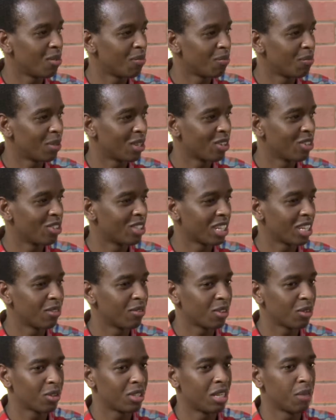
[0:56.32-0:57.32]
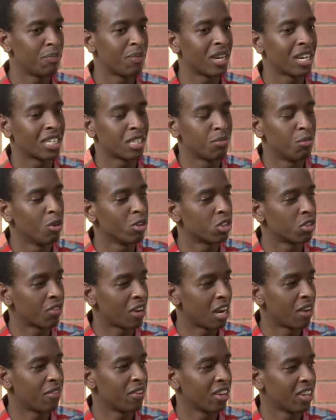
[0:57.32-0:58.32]
because they depict most of
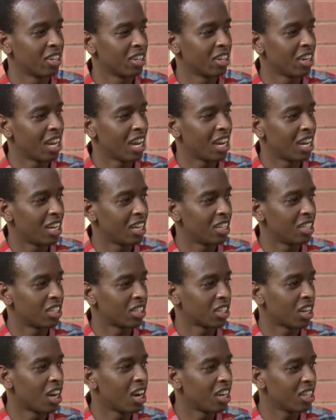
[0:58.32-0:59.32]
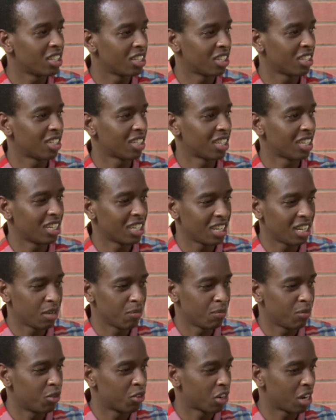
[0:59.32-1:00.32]
Africa as huts and
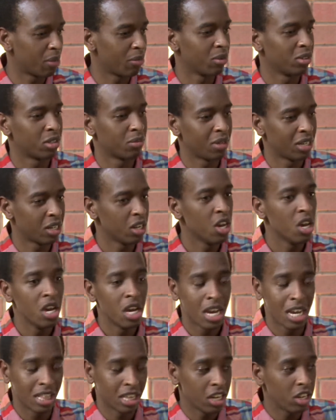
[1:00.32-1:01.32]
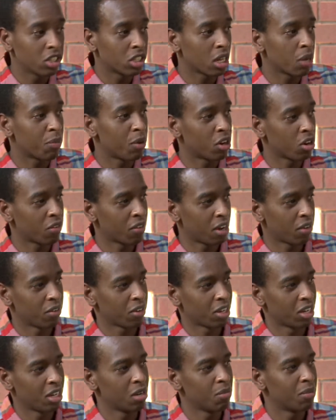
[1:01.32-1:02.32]
tribalism. And there is that part of
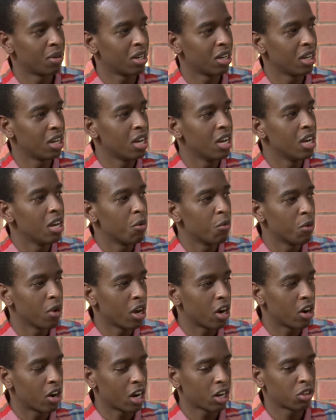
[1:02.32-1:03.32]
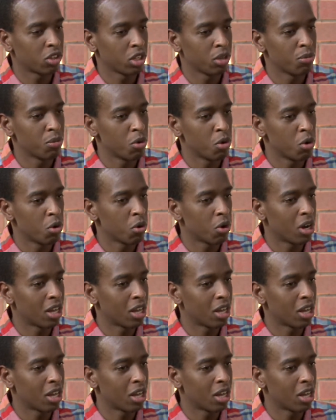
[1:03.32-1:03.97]
Africa, but we are actually more, I